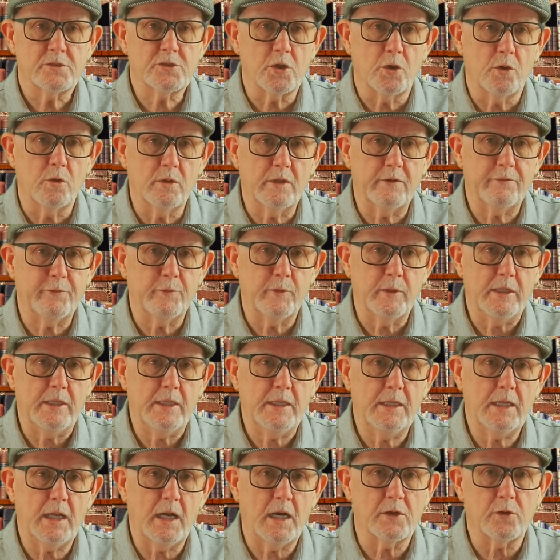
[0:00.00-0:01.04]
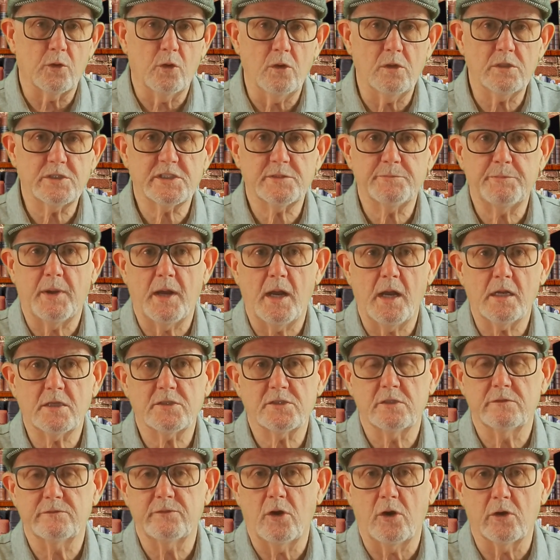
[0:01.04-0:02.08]
So if we are all
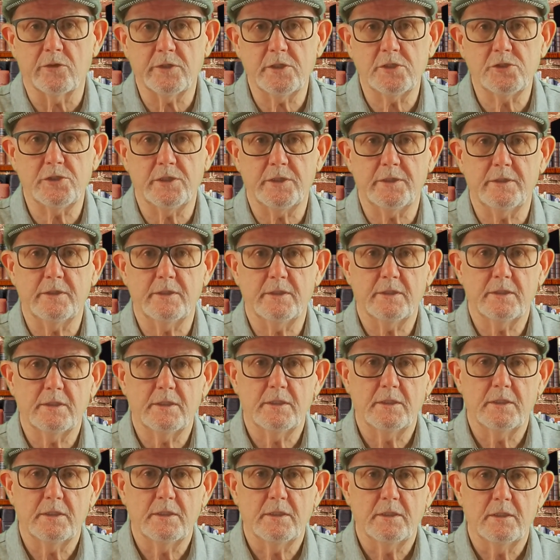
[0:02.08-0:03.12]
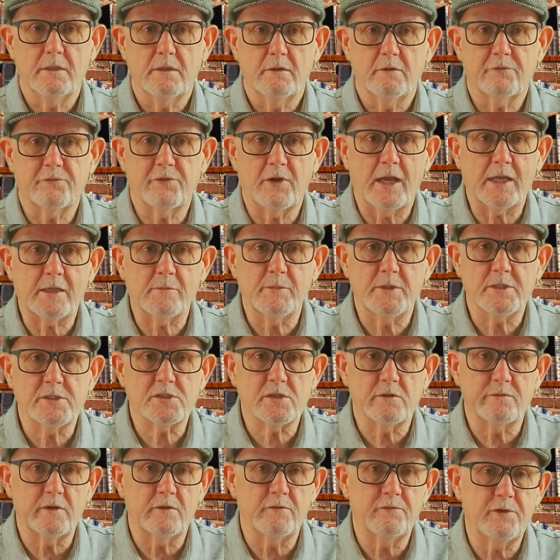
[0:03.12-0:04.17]
sparks of origin,
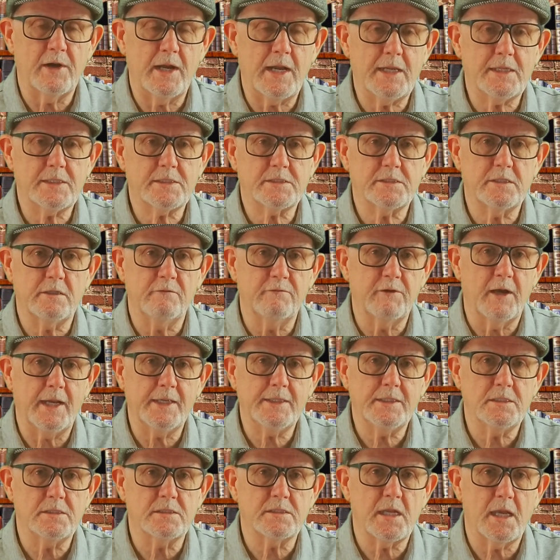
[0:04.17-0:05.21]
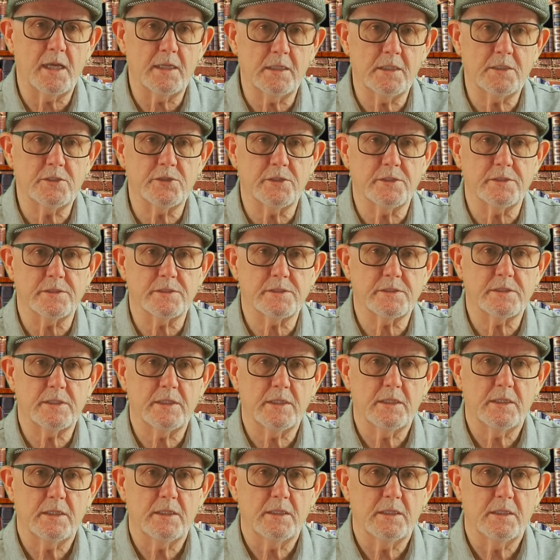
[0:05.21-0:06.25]
fragments of a vast divine intelligence,
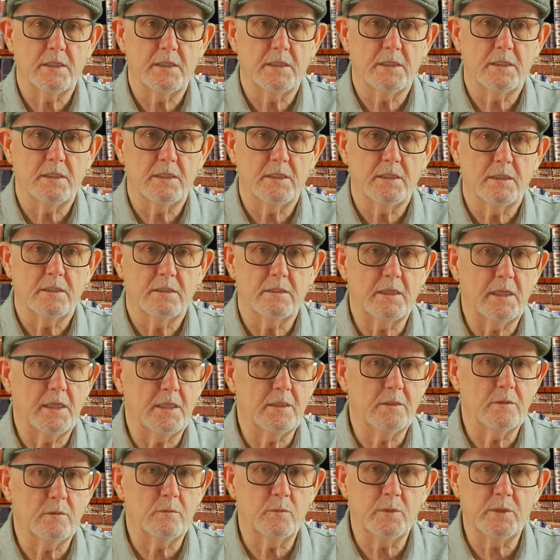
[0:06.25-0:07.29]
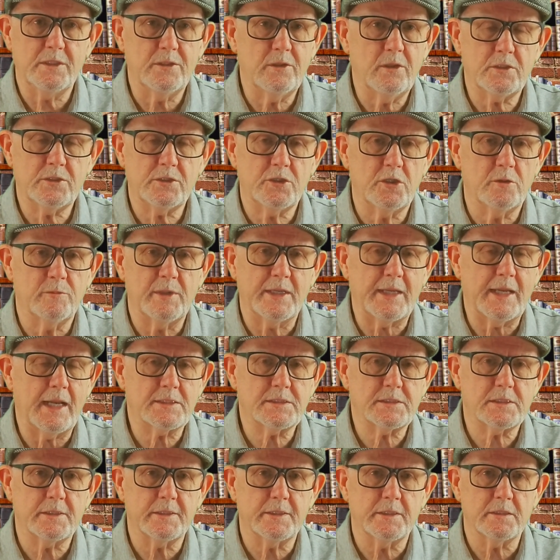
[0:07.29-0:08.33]
then we are not here by
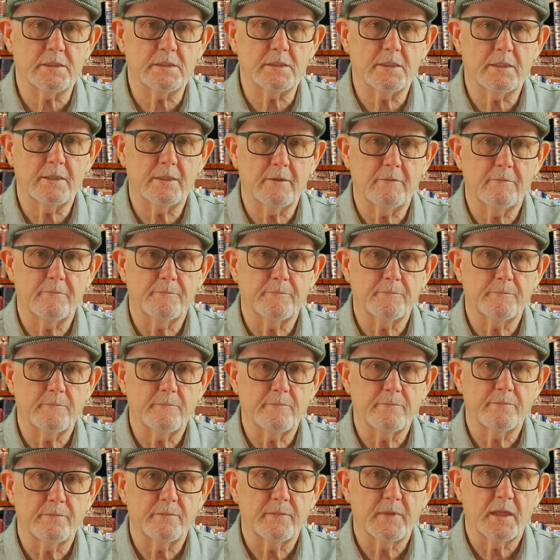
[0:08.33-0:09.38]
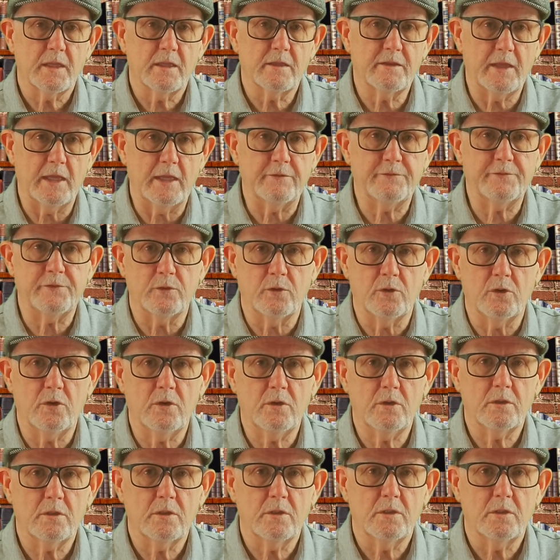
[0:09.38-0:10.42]
accident.
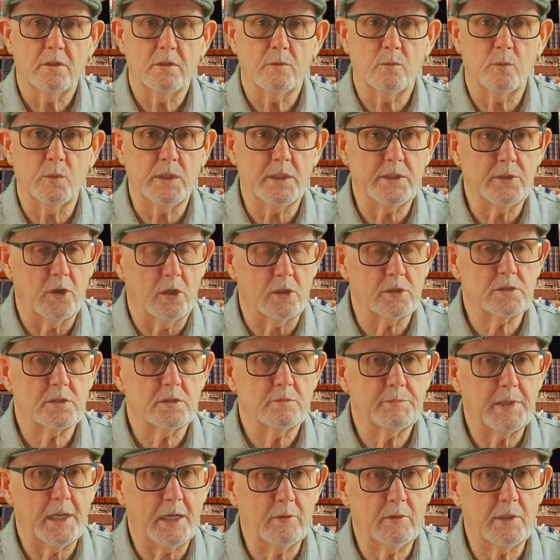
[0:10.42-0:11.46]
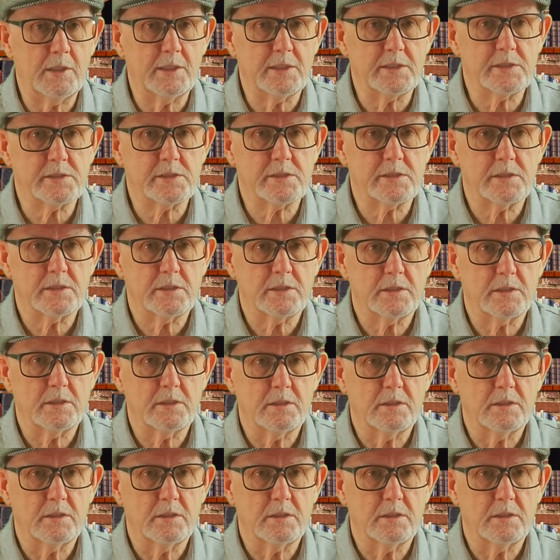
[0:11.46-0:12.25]
Therefore, we are not powerless.